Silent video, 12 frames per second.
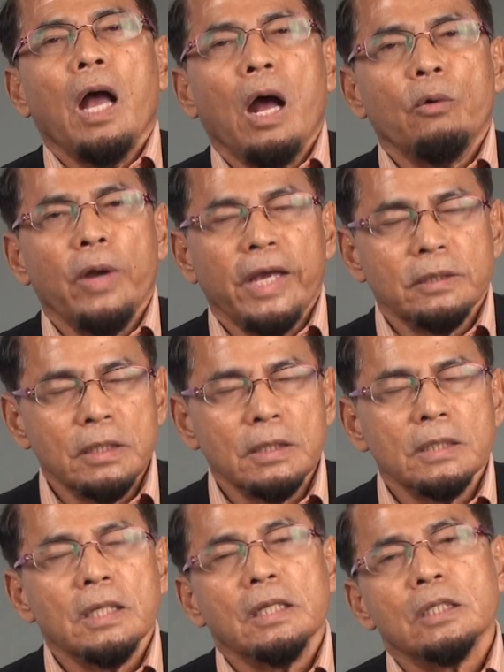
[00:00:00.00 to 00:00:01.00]
our
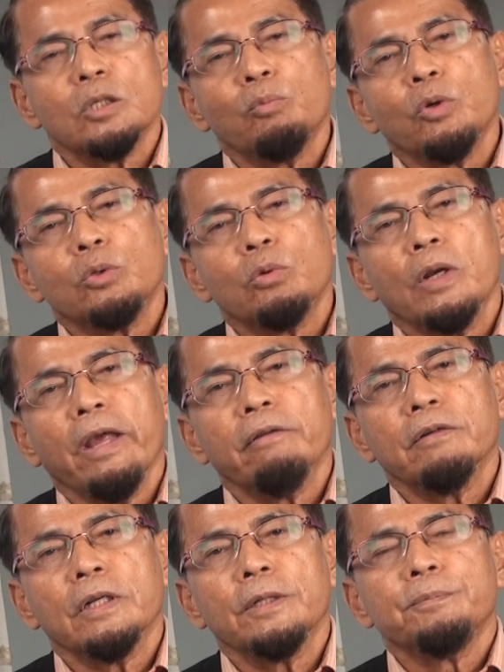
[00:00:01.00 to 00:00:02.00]
existence at the spiritual
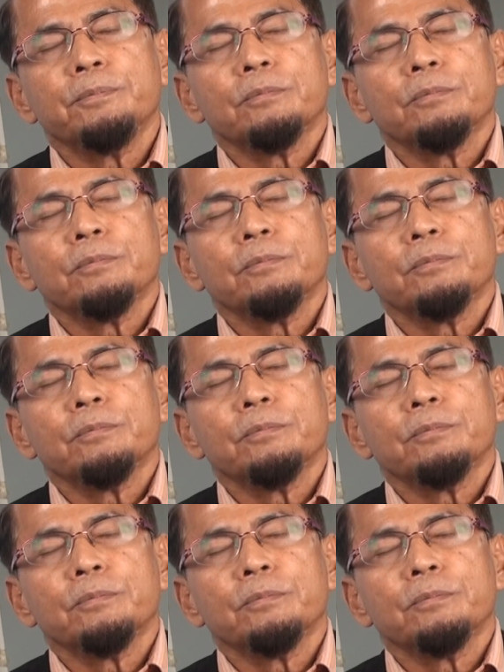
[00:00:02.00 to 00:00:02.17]
level,